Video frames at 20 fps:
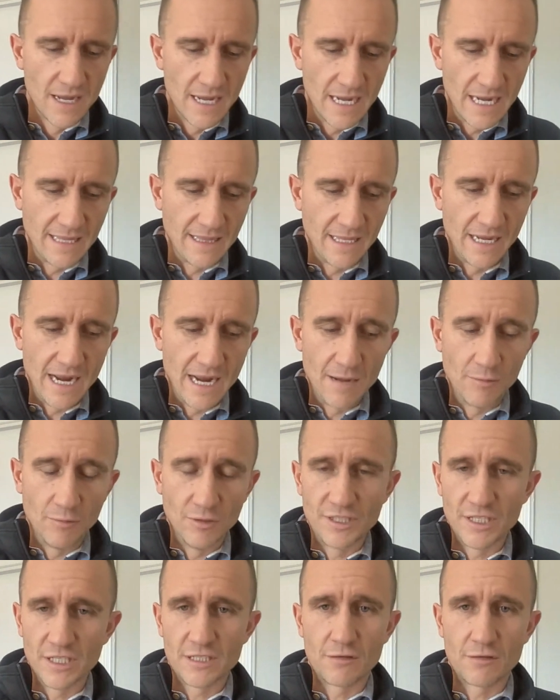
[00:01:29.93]
And then I will
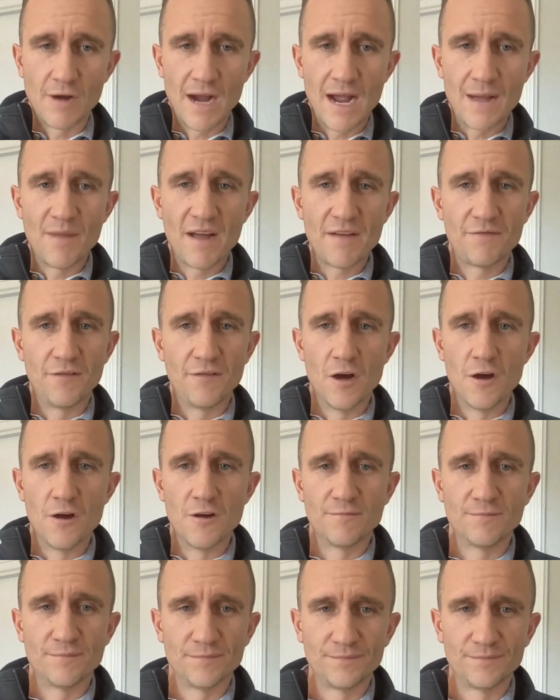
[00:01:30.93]
just grab my
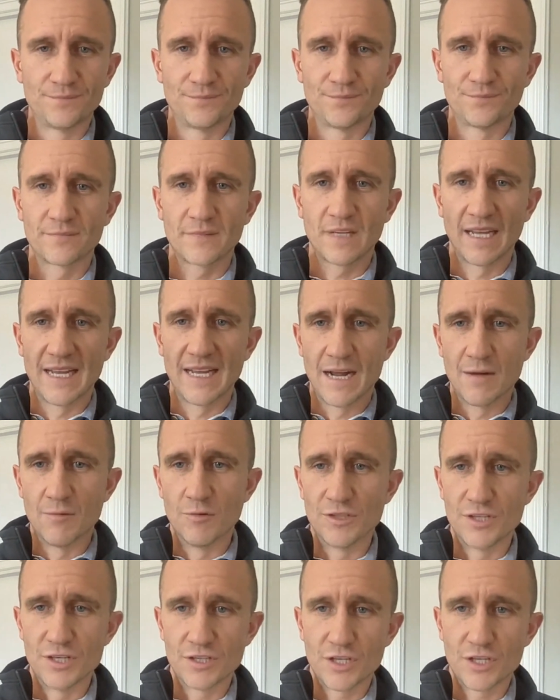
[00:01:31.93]
phone and I
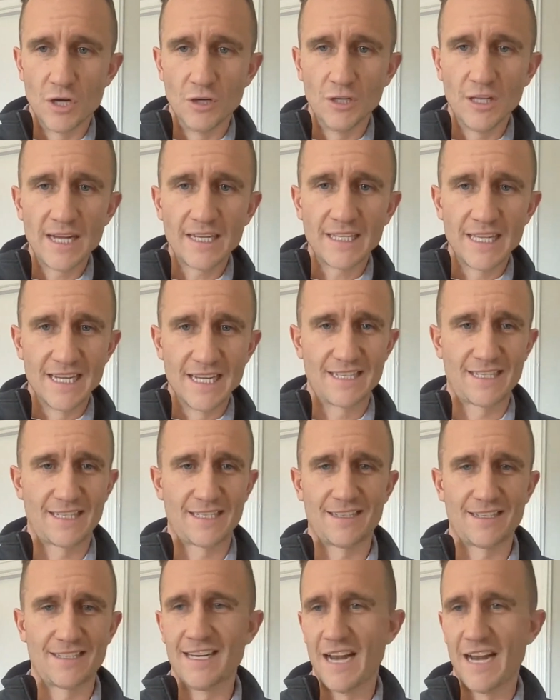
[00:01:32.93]
will just go like
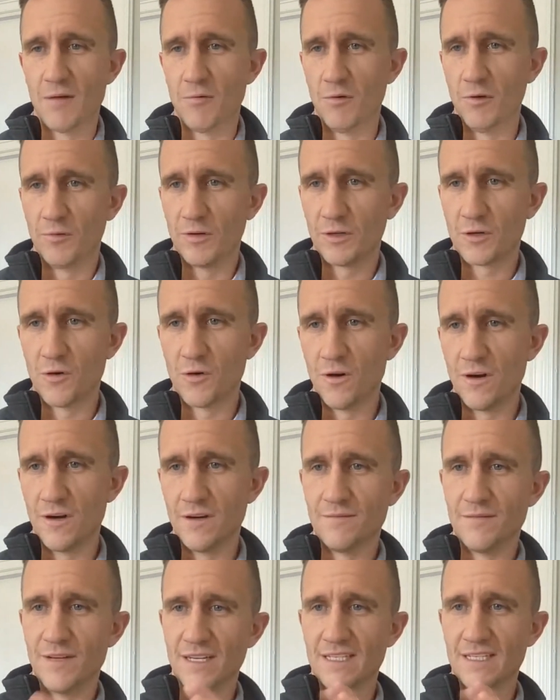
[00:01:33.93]
this and I will
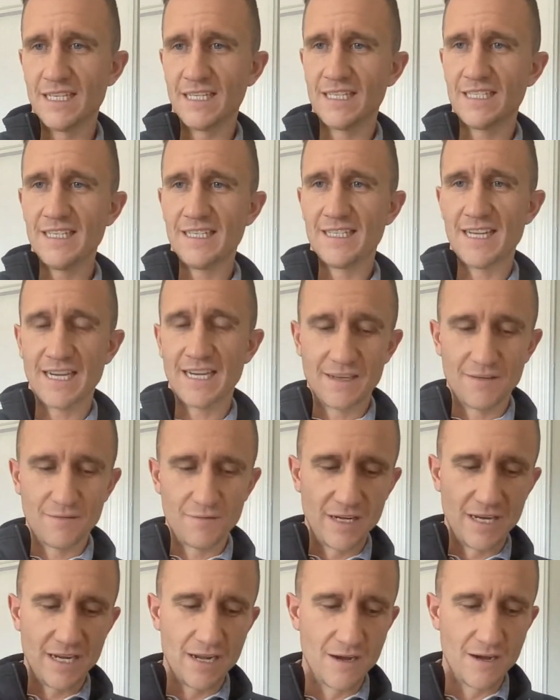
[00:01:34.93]
record a 60-second
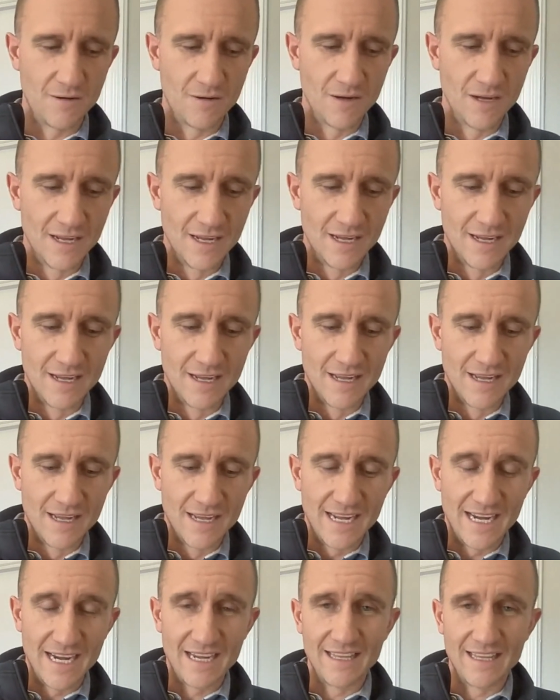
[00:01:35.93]
video.
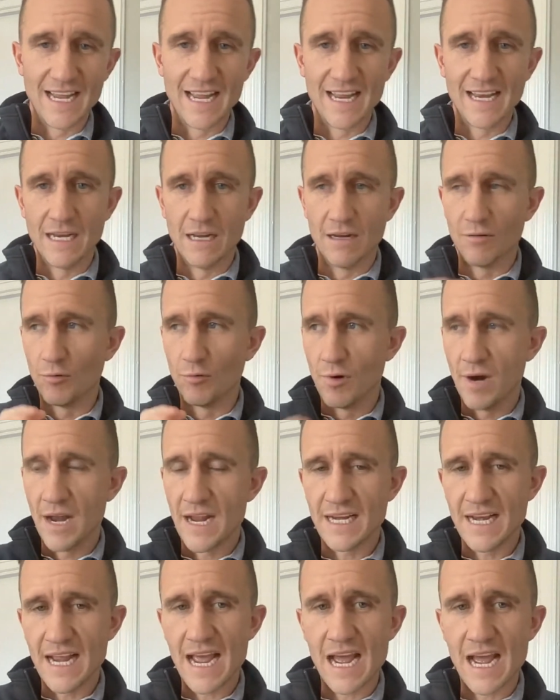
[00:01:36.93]
And then
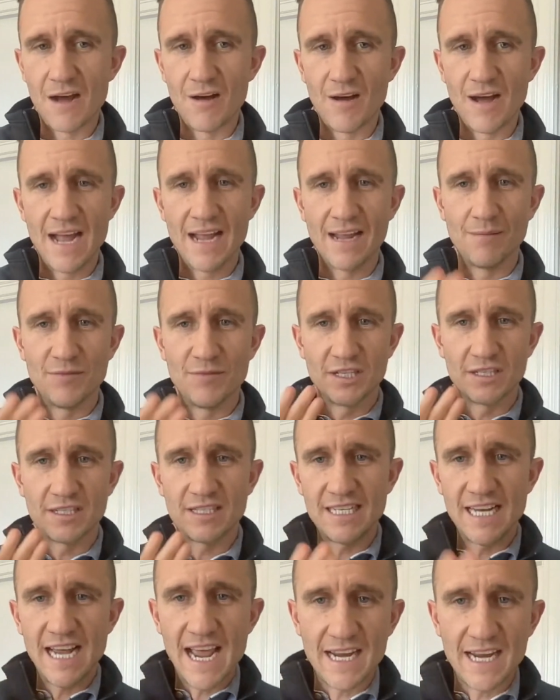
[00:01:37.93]
right now I am just
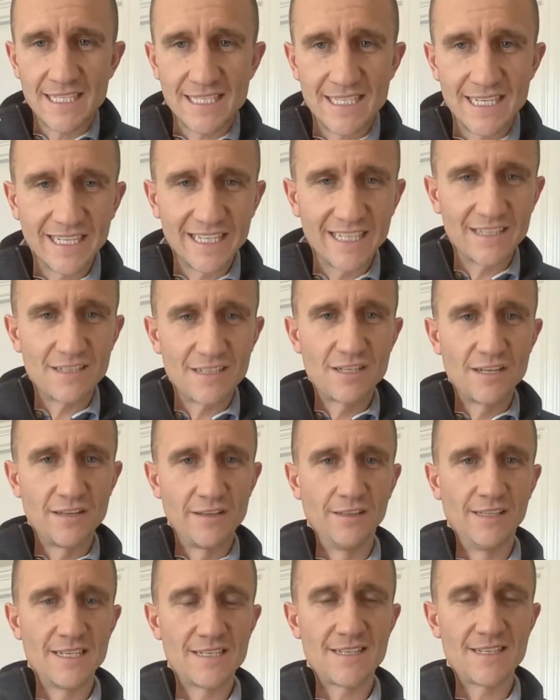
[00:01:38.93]
texting it to
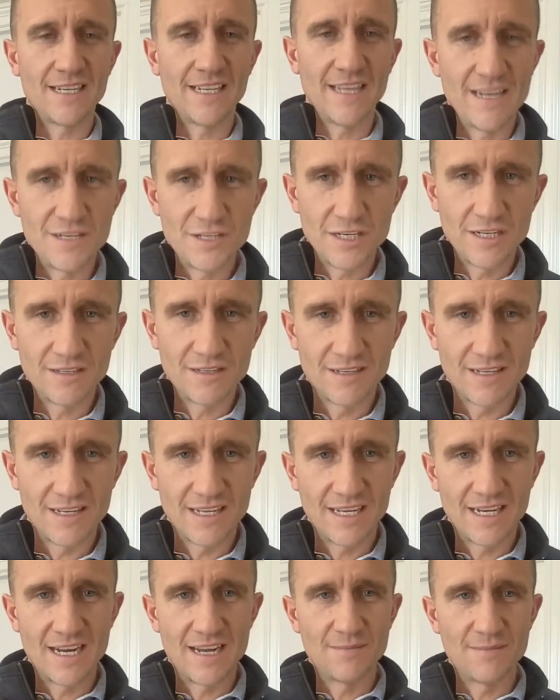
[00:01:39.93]
the listing agent
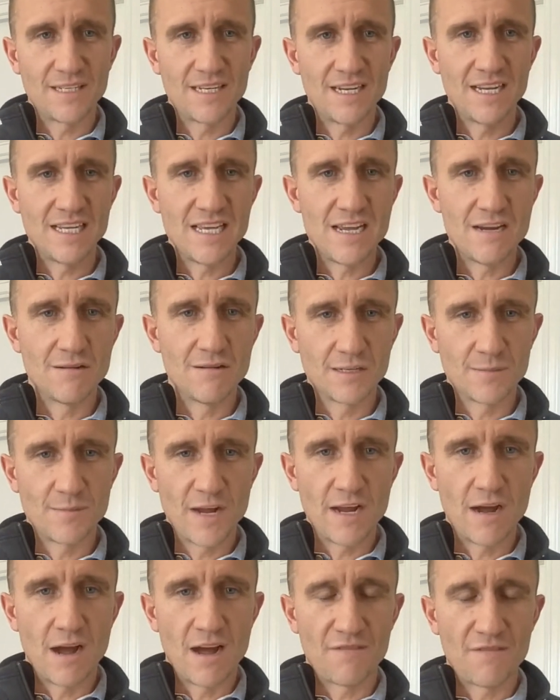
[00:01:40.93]
and I'm saying, here's
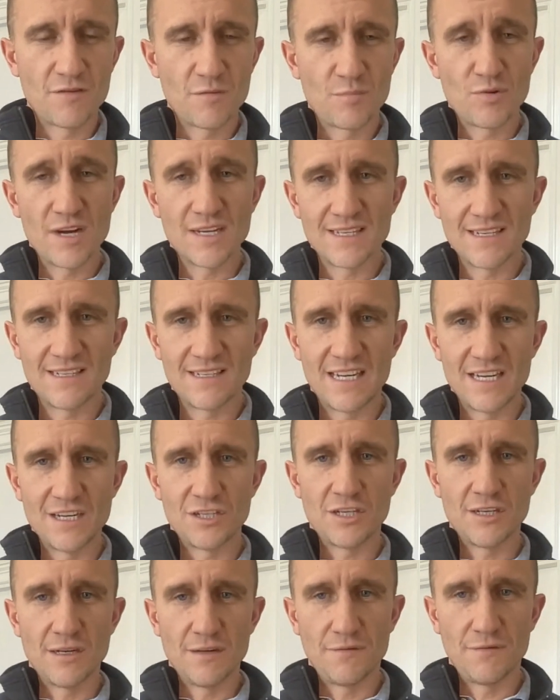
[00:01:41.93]
my offer
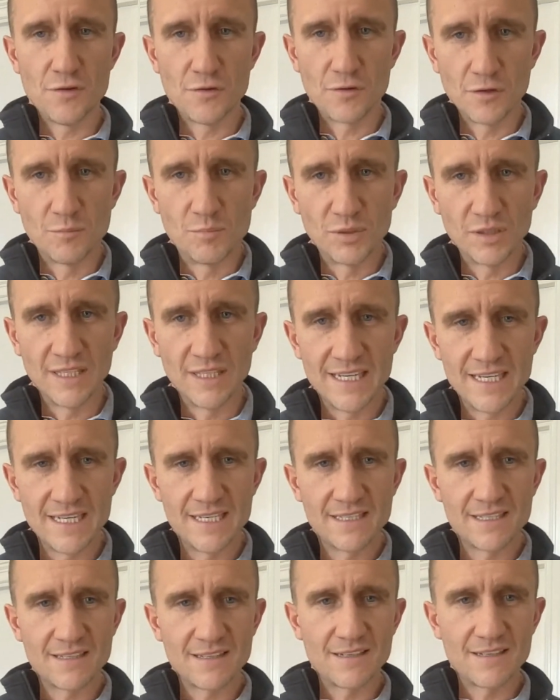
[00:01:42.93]
presentation. If you could
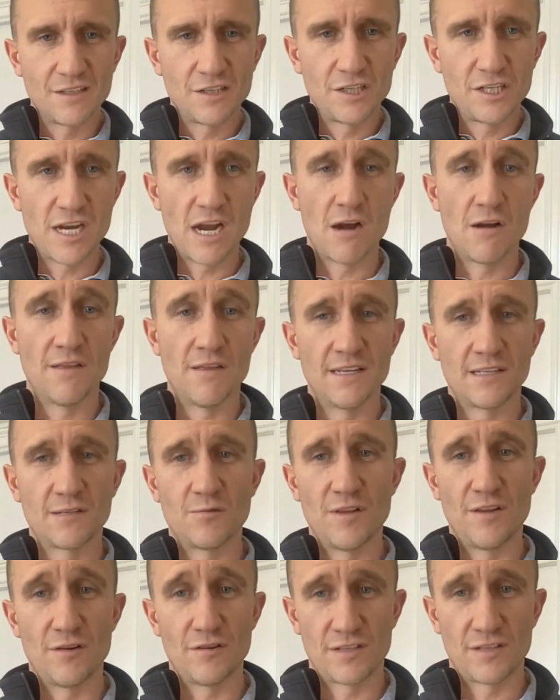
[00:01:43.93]
please share this
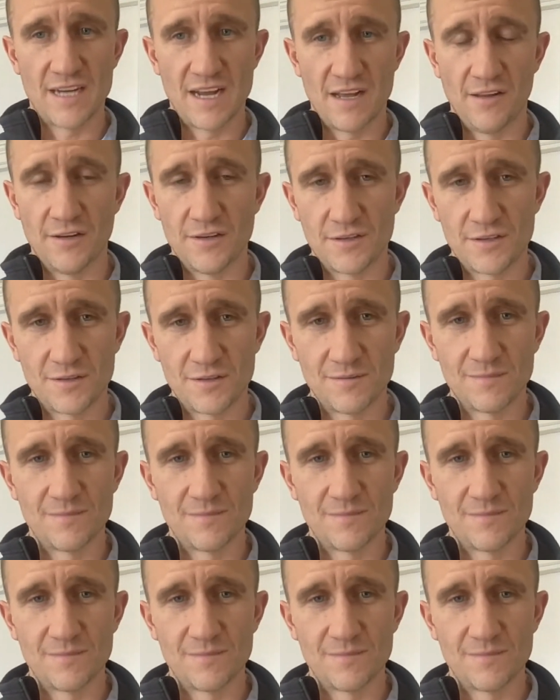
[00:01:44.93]
with your sellers.